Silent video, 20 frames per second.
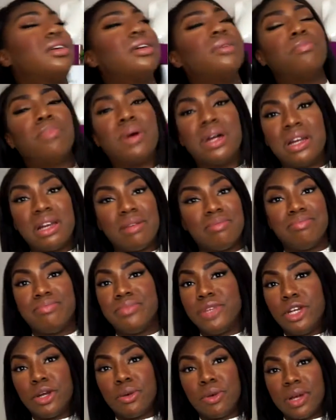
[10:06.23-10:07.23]
But
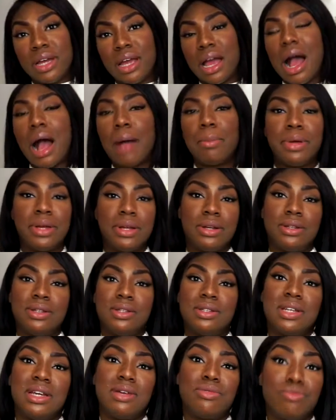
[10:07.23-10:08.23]
you know what, it
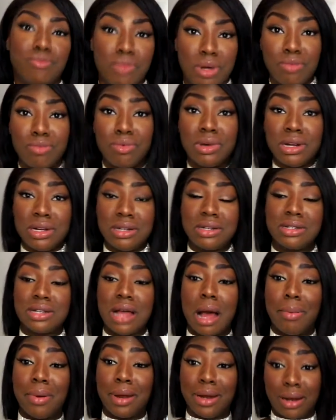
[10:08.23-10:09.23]
happens, it really does
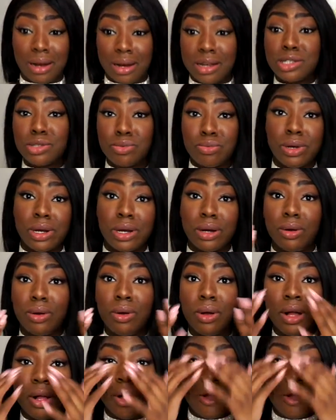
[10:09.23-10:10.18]
happen, and it's real.